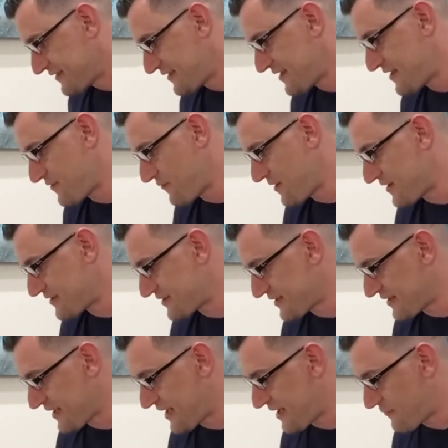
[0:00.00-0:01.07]
anyways,
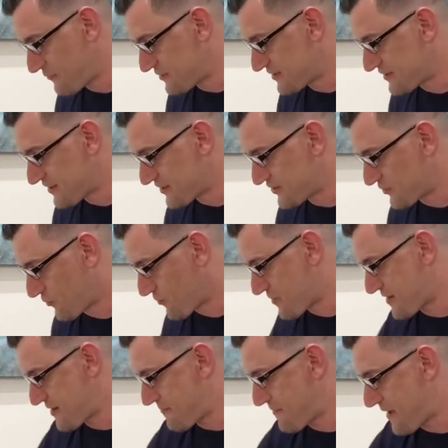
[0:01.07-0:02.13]
that was the
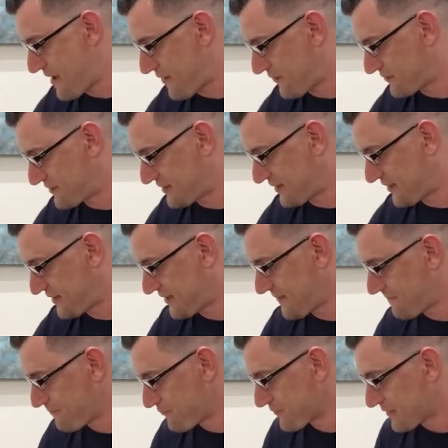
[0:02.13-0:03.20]
story about
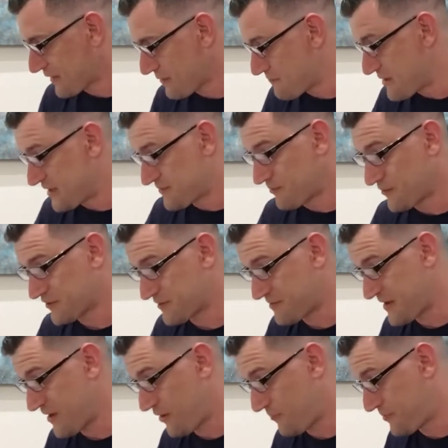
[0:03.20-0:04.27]
me supposed to
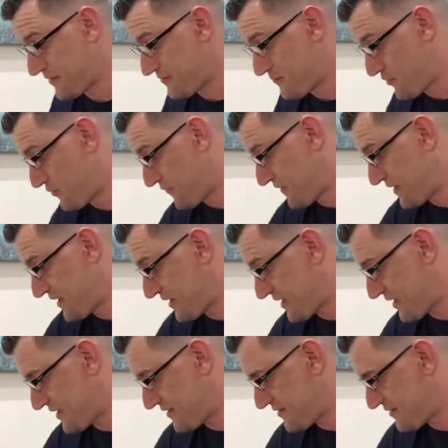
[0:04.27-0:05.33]
be helping moving
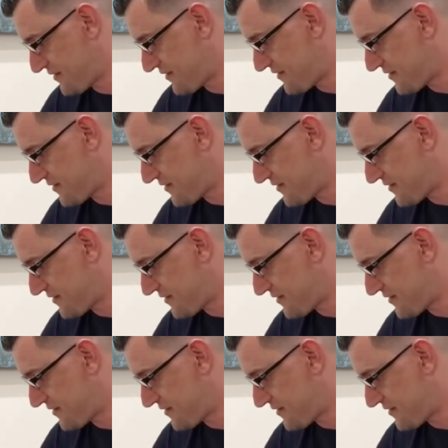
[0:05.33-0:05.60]
and